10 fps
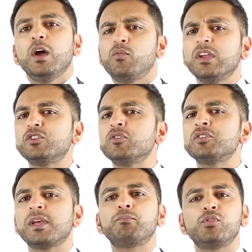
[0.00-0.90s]

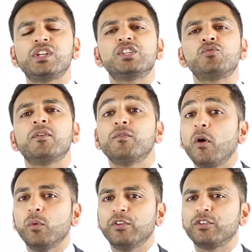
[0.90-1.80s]
Ratios are pretty
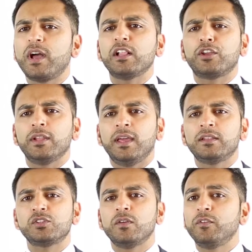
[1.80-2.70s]
straightforward to
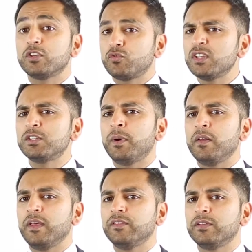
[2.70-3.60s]
calculate, so if you're stressed about
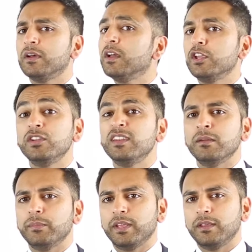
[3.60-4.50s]
this, you
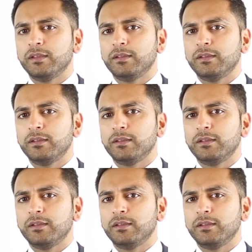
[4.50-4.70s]
needn't be.